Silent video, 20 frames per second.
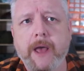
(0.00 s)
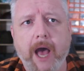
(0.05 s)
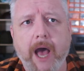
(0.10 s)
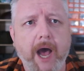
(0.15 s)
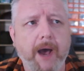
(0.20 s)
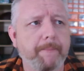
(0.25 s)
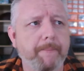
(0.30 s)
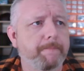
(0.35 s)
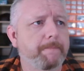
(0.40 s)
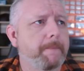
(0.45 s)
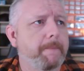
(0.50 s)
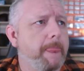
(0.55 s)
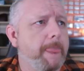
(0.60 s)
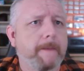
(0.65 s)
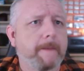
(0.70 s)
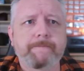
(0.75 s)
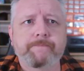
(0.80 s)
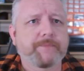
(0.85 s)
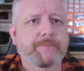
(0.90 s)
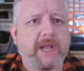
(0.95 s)
Um,
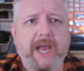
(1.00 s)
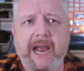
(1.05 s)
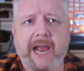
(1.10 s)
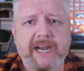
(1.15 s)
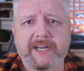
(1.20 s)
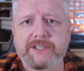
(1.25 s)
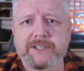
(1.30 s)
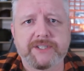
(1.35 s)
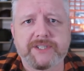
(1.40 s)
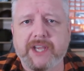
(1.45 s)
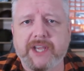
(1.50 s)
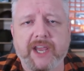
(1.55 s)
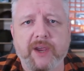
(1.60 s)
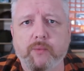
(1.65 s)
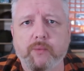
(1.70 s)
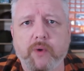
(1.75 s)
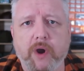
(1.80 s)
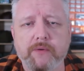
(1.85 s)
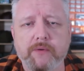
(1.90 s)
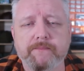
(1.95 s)
and
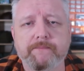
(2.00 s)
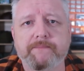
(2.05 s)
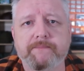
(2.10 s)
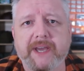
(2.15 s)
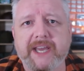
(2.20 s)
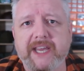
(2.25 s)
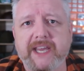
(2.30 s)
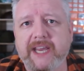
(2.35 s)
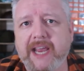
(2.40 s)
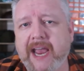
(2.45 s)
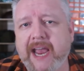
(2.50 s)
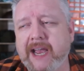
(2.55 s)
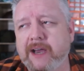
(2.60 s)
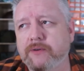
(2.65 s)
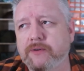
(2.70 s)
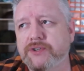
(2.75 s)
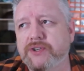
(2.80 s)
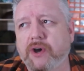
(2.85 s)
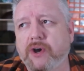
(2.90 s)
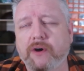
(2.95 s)
it won't be
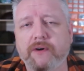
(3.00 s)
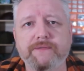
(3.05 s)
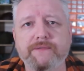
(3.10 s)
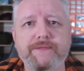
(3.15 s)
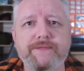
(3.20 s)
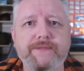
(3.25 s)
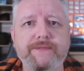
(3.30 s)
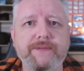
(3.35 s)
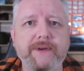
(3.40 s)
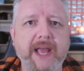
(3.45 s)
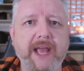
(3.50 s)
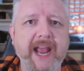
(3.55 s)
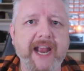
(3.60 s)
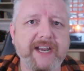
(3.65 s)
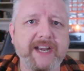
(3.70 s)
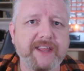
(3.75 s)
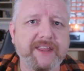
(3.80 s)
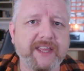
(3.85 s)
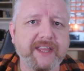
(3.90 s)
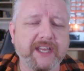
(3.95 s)
out of
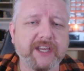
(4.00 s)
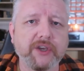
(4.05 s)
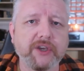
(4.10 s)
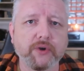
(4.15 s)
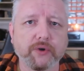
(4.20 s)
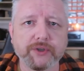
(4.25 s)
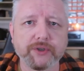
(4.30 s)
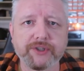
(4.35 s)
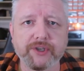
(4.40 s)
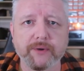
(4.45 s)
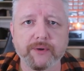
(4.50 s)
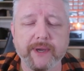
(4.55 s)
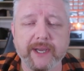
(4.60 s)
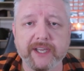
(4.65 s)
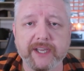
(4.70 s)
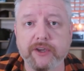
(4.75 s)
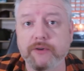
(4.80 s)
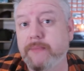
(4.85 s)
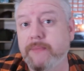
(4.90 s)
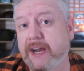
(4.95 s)
anything you're
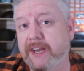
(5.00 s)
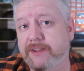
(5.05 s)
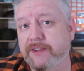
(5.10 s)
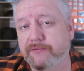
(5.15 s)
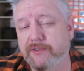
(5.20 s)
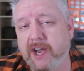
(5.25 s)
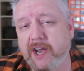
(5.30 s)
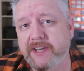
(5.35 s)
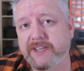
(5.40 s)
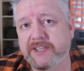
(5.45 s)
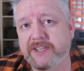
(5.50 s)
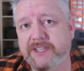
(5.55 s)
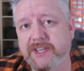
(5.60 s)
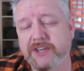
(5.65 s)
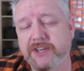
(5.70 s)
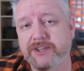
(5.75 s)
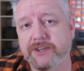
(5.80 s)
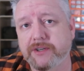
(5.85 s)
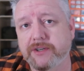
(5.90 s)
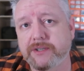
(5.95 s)
doing. You make the right
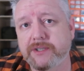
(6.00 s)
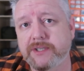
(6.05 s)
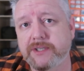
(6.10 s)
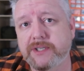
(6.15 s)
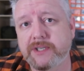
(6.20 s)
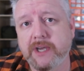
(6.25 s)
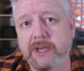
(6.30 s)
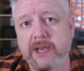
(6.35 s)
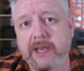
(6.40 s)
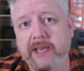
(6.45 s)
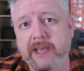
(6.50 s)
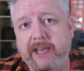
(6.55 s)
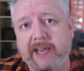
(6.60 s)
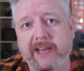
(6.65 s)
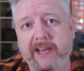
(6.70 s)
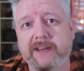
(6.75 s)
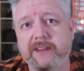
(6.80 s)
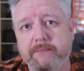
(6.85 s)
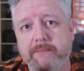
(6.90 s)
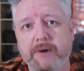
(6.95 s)
decisions
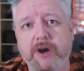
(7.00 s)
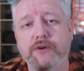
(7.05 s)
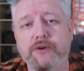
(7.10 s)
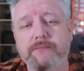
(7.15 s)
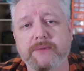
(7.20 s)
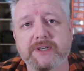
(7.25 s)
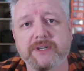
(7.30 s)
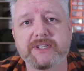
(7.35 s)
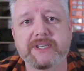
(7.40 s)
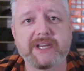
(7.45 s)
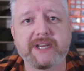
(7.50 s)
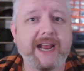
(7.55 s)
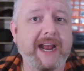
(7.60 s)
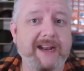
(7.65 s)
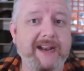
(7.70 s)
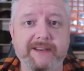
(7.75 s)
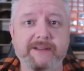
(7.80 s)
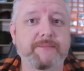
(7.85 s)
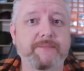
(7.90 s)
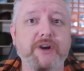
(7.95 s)
in the moment.
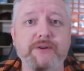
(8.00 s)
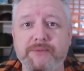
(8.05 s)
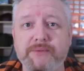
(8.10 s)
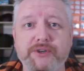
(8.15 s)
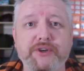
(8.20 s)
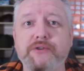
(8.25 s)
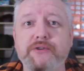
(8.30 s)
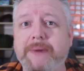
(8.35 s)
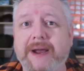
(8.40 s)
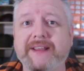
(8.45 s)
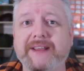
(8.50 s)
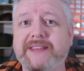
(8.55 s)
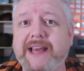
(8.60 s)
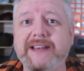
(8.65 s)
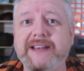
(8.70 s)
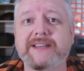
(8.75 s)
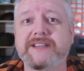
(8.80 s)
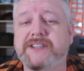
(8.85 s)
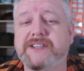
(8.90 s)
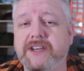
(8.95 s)
At the moment, you make
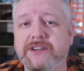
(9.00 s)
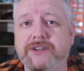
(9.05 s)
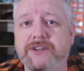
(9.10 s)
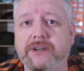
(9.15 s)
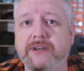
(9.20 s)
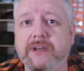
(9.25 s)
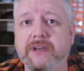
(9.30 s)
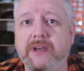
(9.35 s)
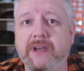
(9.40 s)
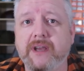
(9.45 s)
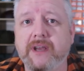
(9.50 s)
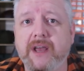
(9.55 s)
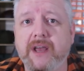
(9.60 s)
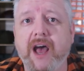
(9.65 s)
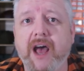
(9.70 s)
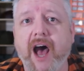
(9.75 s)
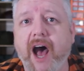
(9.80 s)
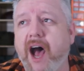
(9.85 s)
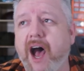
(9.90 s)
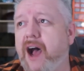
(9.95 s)
that decision,
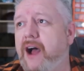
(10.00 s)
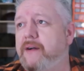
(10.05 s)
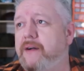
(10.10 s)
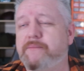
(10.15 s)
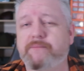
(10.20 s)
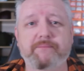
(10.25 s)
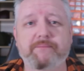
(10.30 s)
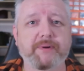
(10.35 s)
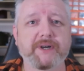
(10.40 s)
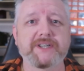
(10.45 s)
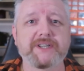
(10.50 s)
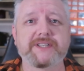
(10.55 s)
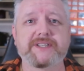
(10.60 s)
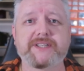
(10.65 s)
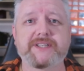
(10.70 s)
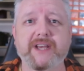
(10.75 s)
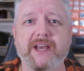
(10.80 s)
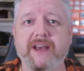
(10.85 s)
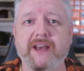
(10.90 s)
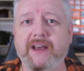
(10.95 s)
uh,
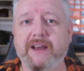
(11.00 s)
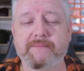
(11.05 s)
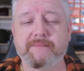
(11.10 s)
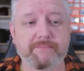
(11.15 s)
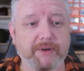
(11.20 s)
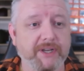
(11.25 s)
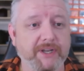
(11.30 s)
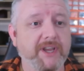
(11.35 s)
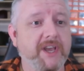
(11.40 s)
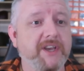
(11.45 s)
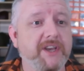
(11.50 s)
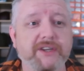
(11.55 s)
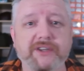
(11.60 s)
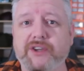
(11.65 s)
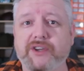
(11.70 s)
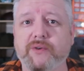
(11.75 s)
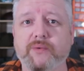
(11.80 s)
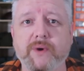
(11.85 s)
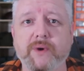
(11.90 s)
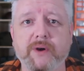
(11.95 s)
but uh, but
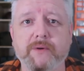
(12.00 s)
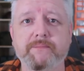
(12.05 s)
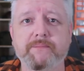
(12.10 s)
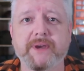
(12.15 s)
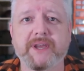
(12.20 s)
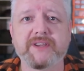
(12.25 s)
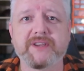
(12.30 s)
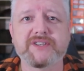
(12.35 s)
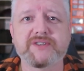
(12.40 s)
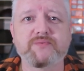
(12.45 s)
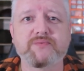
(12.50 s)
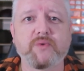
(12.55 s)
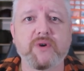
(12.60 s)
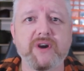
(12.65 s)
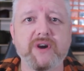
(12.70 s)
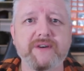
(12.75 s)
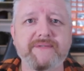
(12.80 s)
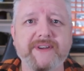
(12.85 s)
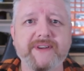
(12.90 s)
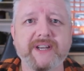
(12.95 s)
you will be
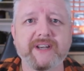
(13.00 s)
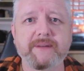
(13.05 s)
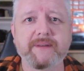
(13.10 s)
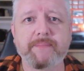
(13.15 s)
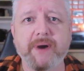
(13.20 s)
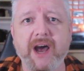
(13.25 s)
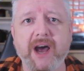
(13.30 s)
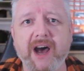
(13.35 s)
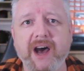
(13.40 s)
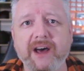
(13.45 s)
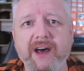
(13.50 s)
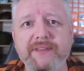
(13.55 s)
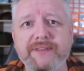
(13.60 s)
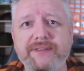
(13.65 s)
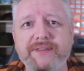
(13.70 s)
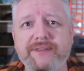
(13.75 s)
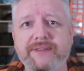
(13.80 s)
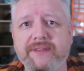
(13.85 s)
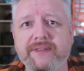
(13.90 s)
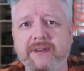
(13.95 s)
swerving the
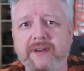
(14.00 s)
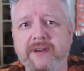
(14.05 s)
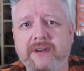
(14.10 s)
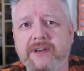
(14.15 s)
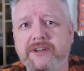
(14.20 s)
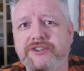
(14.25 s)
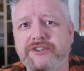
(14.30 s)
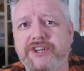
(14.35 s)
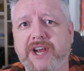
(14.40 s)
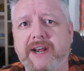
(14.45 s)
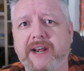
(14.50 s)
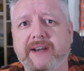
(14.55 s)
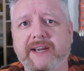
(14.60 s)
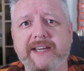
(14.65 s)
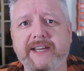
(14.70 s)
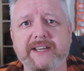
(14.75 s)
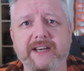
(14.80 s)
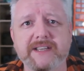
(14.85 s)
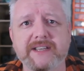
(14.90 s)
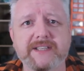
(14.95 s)
path.
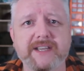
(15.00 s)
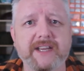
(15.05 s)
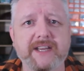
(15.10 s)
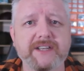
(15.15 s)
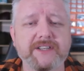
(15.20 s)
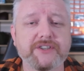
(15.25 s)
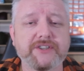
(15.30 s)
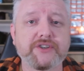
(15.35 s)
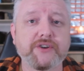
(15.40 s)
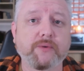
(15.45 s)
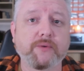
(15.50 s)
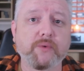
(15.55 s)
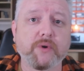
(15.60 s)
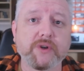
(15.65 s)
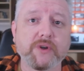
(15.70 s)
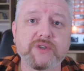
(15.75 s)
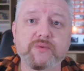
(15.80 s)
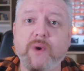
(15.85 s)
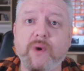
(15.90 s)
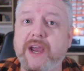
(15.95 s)
Gently does it
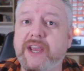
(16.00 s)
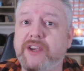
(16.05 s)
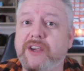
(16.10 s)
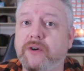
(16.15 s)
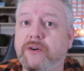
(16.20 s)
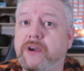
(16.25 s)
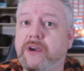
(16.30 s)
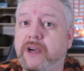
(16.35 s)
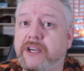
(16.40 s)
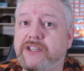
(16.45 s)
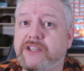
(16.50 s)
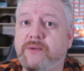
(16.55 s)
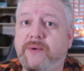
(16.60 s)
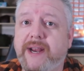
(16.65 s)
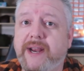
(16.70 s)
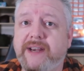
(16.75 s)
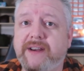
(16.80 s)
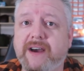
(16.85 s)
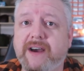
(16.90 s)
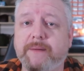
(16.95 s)
towards where you're going to
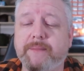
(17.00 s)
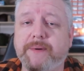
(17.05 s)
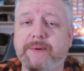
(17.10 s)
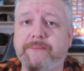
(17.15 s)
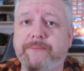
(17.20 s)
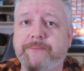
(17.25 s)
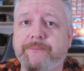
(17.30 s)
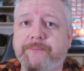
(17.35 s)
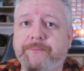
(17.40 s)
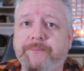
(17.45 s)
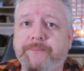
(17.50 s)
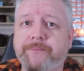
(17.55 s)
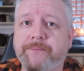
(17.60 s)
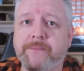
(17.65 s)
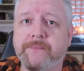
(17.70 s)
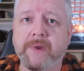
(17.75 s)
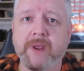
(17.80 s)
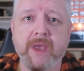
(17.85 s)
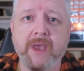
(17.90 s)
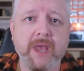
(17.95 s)
end up,
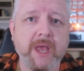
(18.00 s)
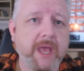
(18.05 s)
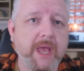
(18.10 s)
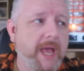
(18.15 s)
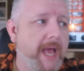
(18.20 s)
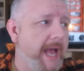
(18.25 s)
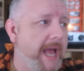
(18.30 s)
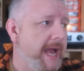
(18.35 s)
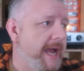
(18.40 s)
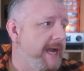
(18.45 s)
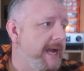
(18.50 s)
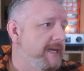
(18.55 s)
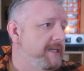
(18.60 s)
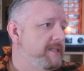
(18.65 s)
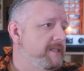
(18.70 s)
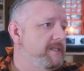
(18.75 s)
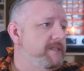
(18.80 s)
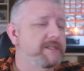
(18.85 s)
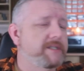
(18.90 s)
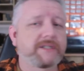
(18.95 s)

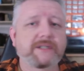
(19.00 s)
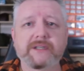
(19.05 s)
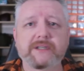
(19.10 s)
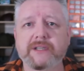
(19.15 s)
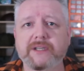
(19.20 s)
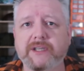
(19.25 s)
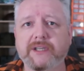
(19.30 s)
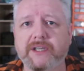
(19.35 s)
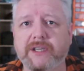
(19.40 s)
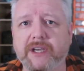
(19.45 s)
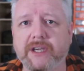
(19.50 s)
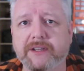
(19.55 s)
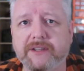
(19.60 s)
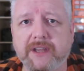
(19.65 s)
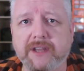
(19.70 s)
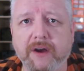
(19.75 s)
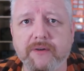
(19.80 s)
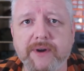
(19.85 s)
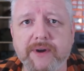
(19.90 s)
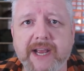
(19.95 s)
and you
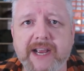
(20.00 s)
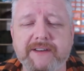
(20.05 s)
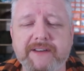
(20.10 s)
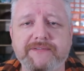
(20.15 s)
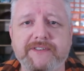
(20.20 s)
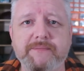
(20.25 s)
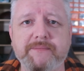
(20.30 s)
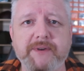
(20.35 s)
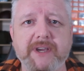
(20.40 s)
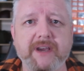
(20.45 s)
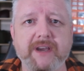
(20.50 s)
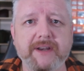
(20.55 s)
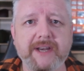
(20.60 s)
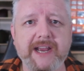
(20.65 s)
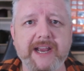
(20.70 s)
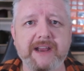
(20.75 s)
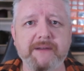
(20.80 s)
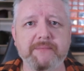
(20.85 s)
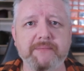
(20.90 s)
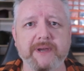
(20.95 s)
don't have to be
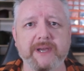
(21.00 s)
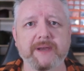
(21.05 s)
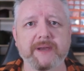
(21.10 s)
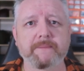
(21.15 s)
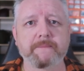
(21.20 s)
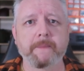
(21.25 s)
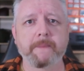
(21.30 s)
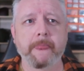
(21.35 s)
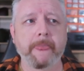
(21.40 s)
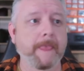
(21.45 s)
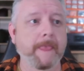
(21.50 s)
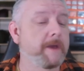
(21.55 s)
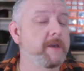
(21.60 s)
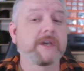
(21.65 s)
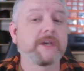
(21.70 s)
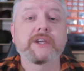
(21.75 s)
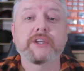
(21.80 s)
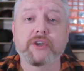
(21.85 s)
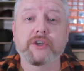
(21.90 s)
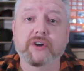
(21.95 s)
unhappy.
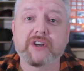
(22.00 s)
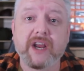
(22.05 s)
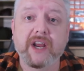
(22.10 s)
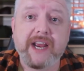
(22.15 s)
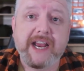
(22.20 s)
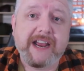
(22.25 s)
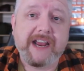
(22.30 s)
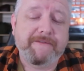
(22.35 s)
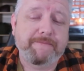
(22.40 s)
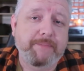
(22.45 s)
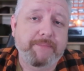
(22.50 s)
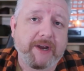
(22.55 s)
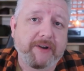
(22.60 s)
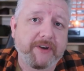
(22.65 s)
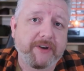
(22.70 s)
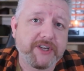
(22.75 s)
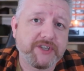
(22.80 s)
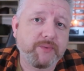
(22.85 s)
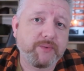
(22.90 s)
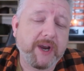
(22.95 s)
You're going to have
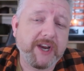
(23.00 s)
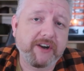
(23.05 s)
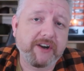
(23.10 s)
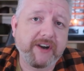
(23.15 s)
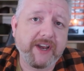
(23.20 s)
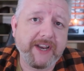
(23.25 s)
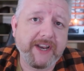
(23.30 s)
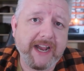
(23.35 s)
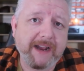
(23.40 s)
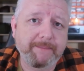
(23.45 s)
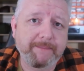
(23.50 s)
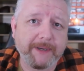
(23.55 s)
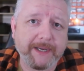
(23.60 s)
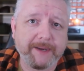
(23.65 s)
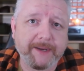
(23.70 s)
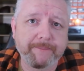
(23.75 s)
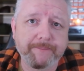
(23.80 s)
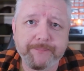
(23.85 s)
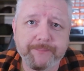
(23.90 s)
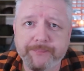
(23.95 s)
periods where you're
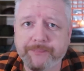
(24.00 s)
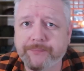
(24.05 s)
unhappy.